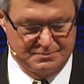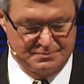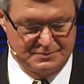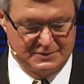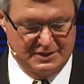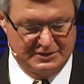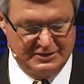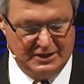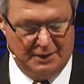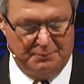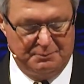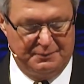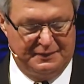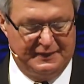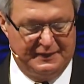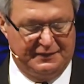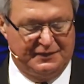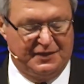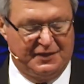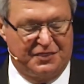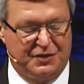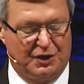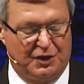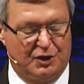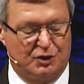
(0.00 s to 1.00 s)
then
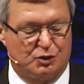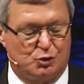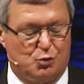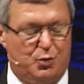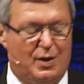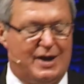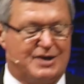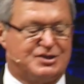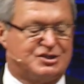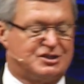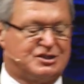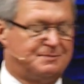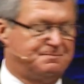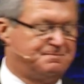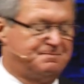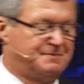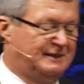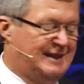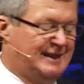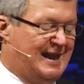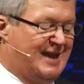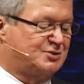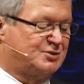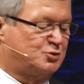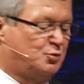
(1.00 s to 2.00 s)
the third question,
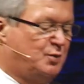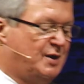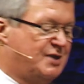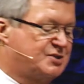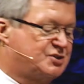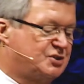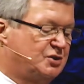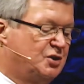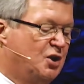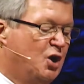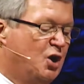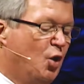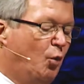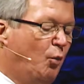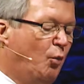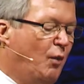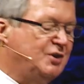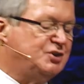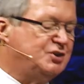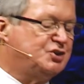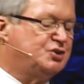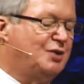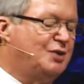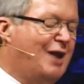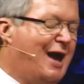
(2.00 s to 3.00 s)
last question What
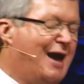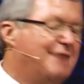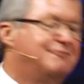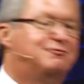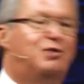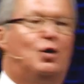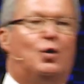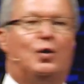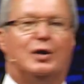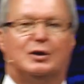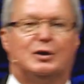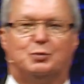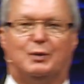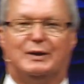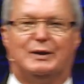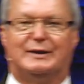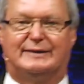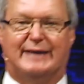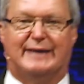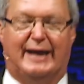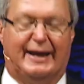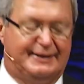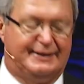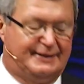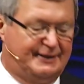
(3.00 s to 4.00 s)
should I avoid when
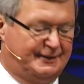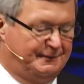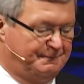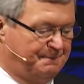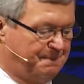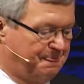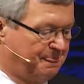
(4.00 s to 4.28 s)
dating?